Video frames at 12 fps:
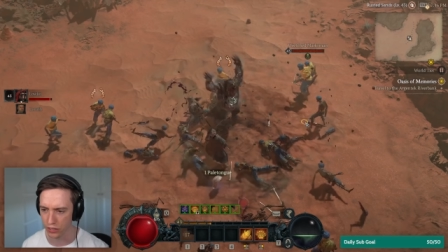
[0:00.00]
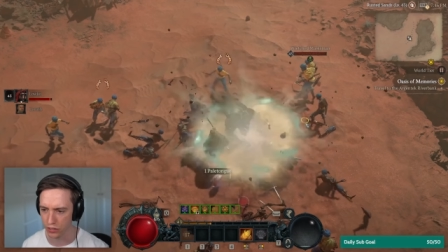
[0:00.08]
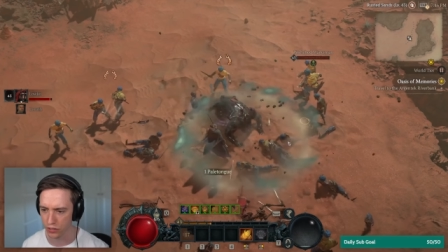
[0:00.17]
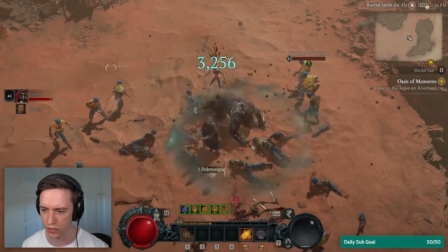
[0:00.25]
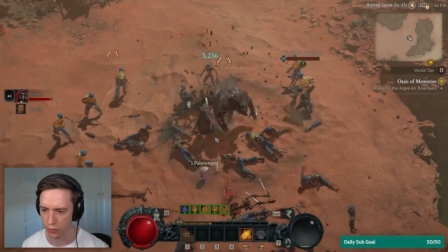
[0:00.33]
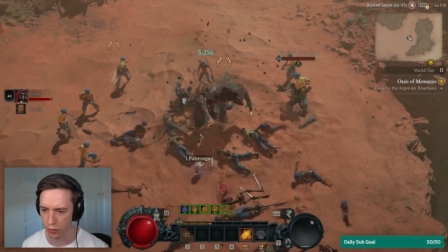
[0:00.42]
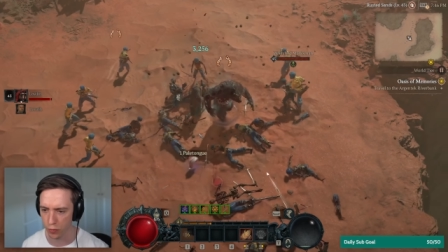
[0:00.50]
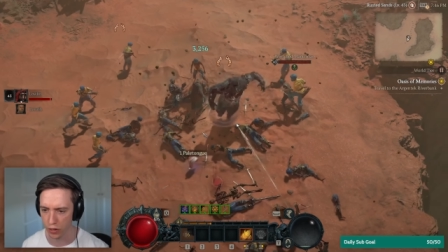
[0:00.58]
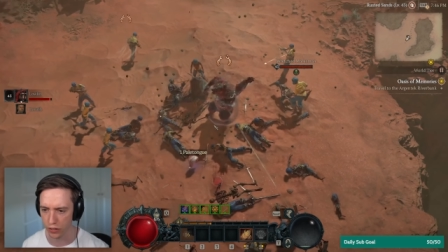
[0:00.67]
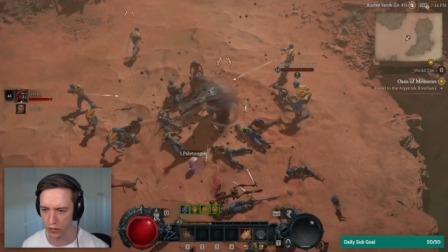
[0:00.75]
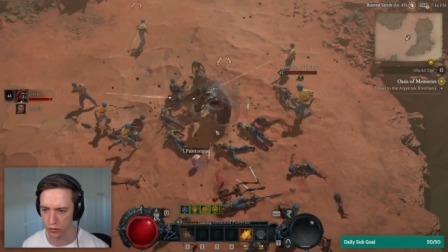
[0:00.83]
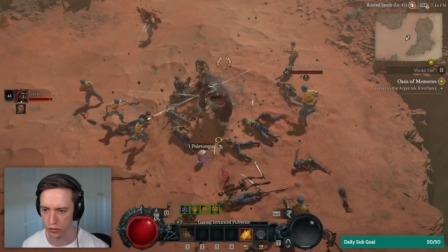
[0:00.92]
They see
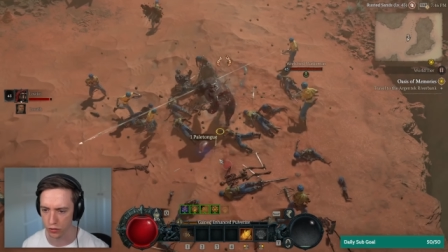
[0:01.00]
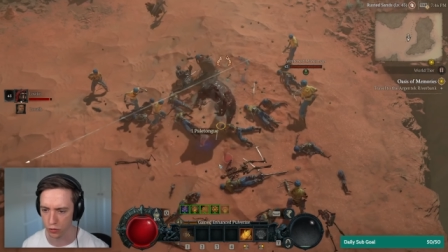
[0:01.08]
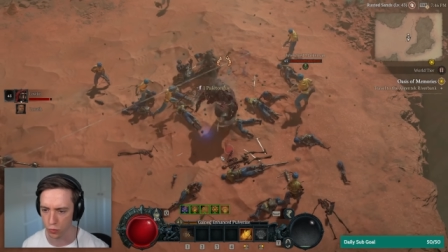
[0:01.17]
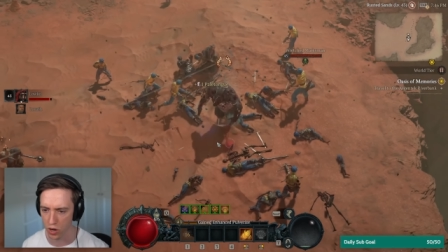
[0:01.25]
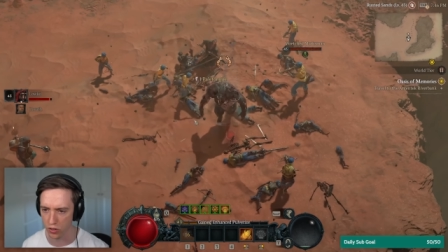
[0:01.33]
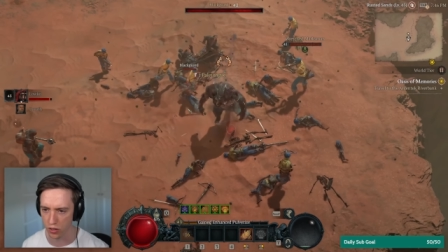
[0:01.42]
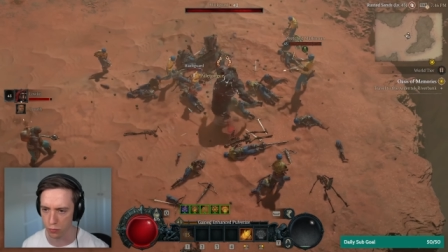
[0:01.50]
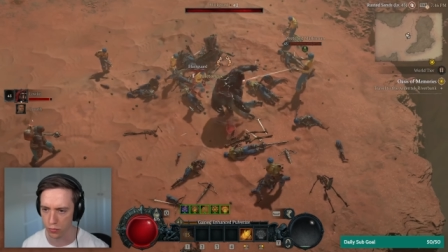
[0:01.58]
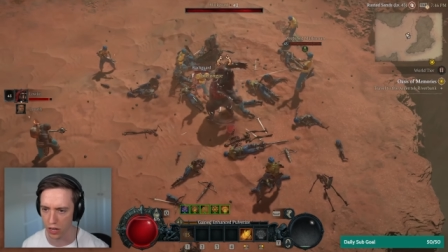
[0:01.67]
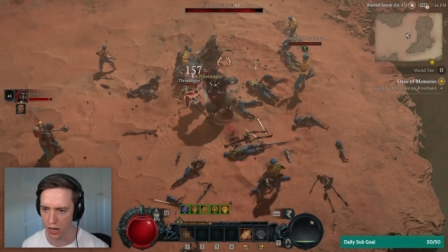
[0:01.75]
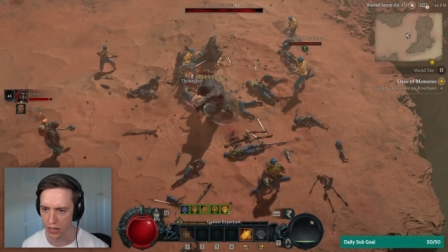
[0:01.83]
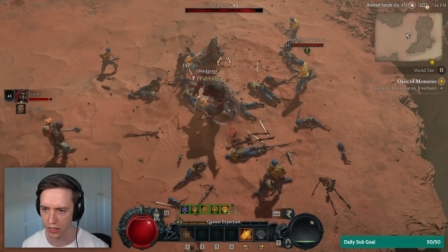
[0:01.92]
everybody else around them
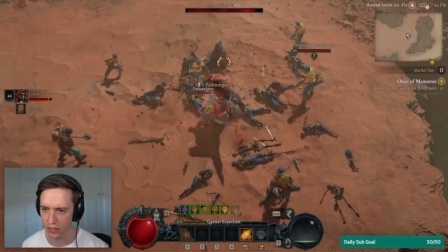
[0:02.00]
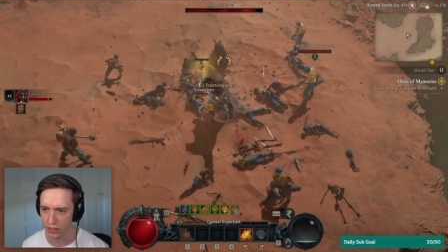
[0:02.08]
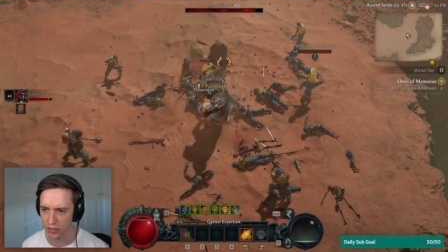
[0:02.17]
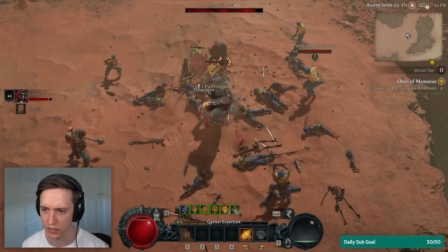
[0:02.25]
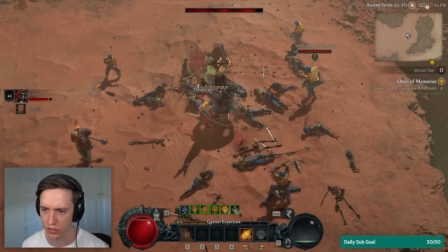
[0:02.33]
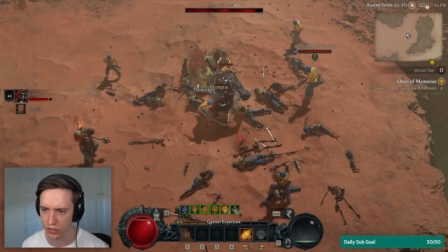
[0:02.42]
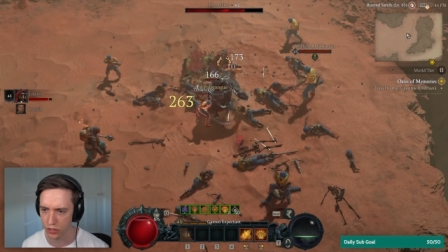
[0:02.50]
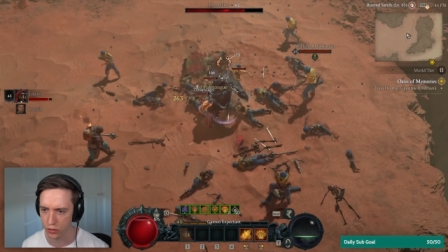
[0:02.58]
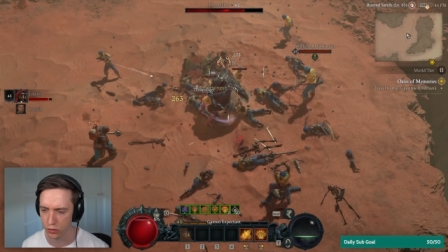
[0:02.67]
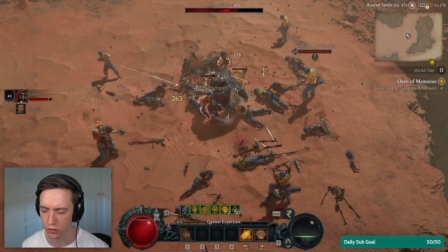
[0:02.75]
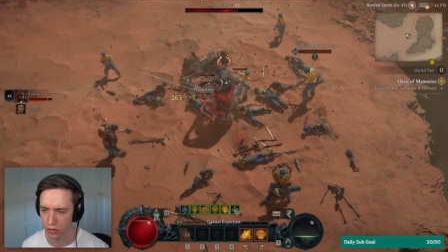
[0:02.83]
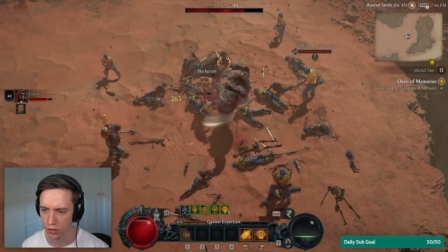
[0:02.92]
dying and then they
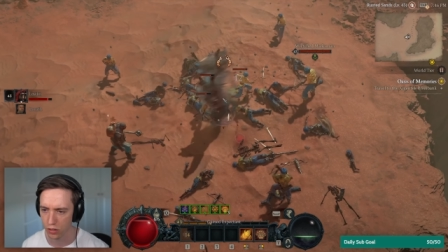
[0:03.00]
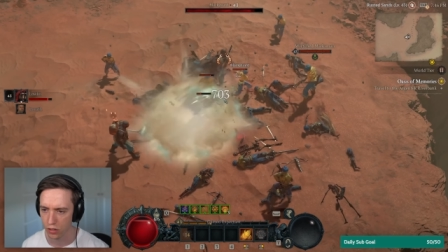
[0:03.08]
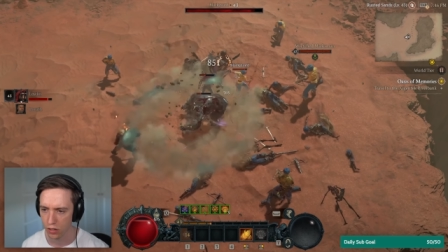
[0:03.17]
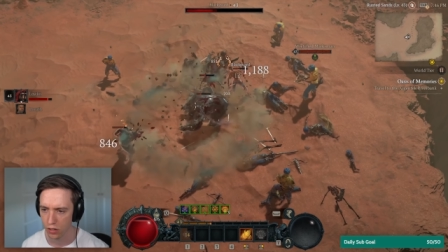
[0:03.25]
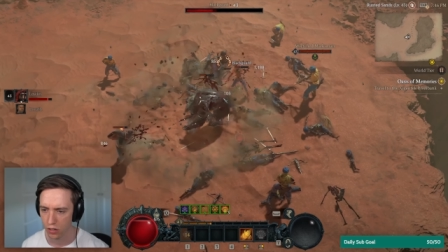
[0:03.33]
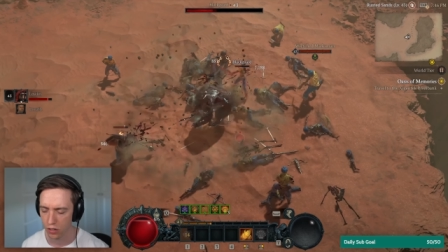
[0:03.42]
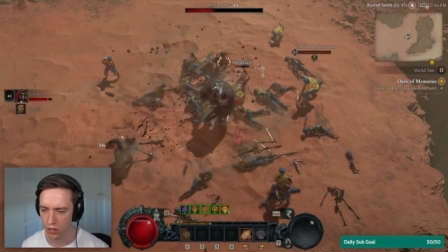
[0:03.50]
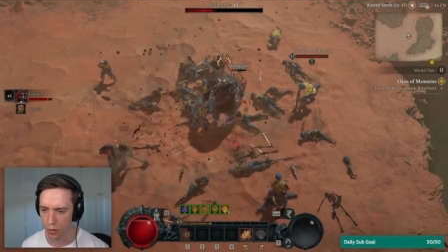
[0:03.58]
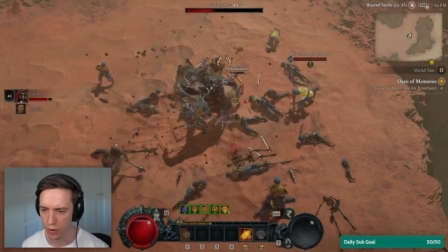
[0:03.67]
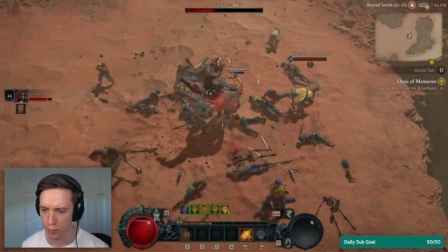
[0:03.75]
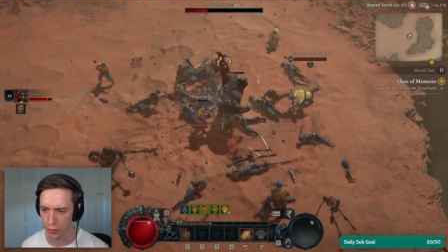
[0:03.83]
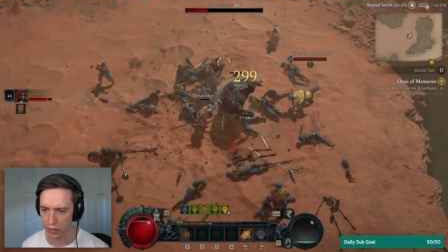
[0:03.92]
still
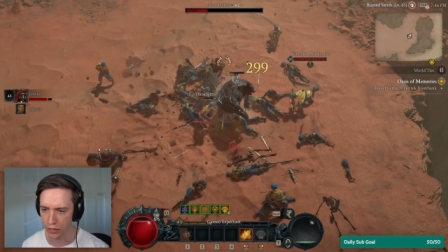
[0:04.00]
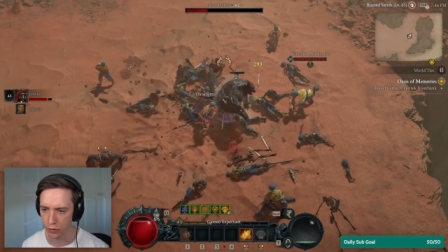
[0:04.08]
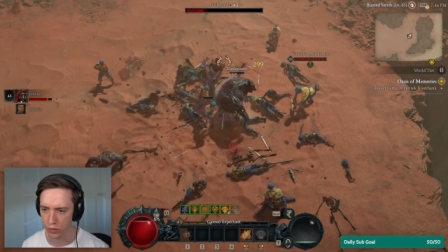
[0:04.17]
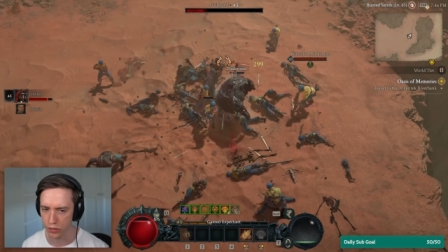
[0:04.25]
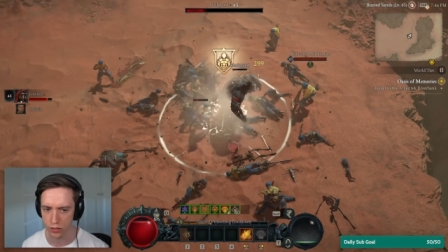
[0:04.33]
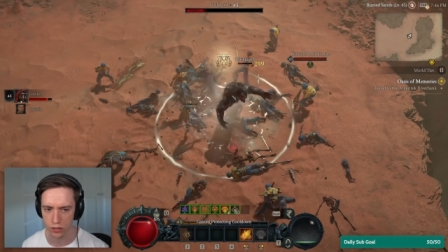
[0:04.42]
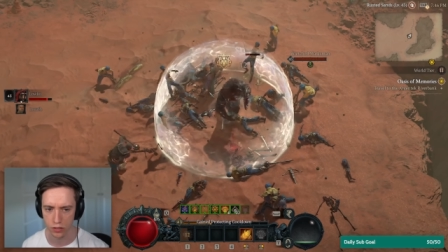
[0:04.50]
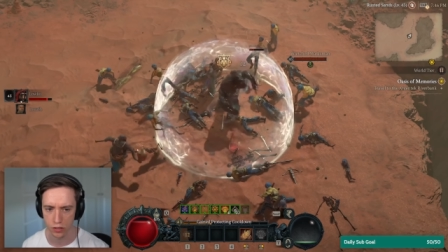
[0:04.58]
come at me anyways.